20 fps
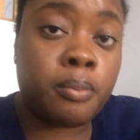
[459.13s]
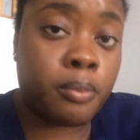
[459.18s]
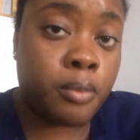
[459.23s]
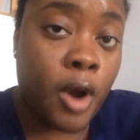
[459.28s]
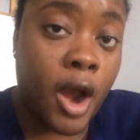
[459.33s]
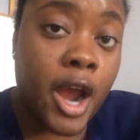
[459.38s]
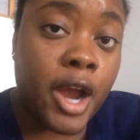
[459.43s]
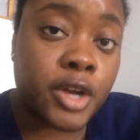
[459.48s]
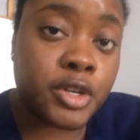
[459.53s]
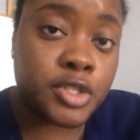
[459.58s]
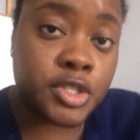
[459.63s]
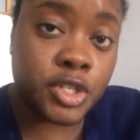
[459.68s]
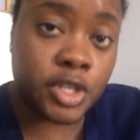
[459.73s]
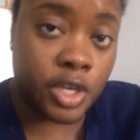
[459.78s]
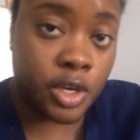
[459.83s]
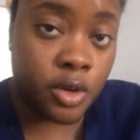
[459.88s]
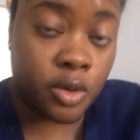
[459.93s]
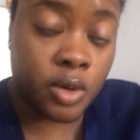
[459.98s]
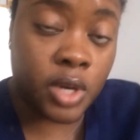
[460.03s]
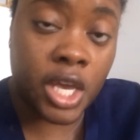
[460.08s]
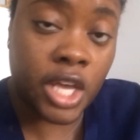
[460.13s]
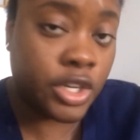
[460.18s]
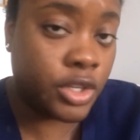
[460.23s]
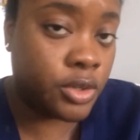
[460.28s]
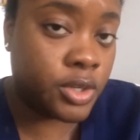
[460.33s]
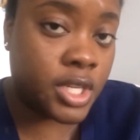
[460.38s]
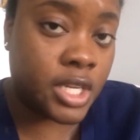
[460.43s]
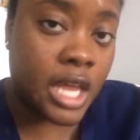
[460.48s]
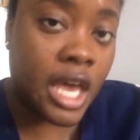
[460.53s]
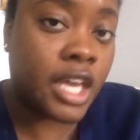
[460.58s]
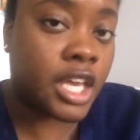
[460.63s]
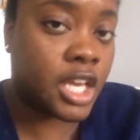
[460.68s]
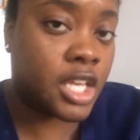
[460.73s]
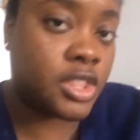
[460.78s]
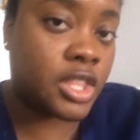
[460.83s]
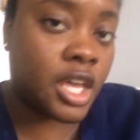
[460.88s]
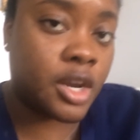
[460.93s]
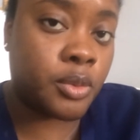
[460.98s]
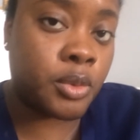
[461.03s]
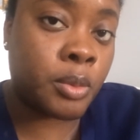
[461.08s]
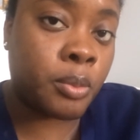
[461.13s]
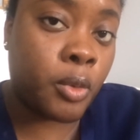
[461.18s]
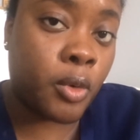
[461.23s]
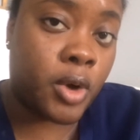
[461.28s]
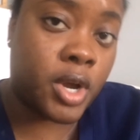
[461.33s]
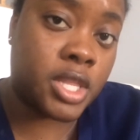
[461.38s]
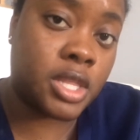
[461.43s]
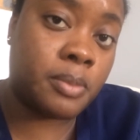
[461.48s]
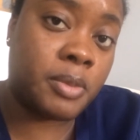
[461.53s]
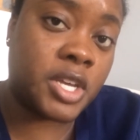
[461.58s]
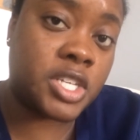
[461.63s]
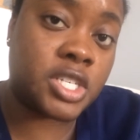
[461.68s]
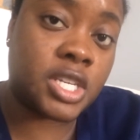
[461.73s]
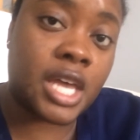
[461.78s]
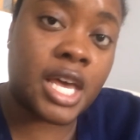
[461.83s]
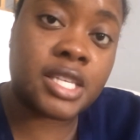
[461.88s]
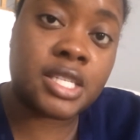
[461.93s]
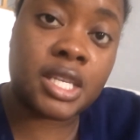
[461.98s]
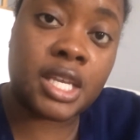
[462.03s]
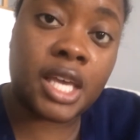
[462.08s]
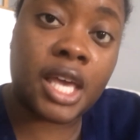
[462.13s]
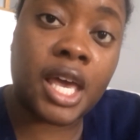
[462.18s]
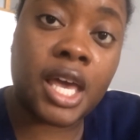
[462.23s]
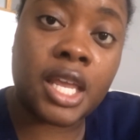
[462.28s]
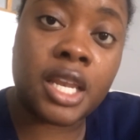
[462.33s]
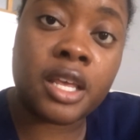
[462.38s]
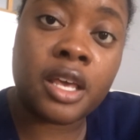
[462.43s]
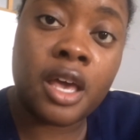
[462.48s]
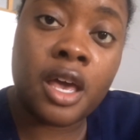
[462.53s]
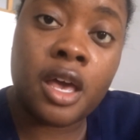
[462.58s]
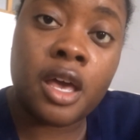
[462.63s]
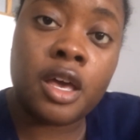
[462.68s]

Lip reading: prior to you, and you did not get that in report, and the patient has it again,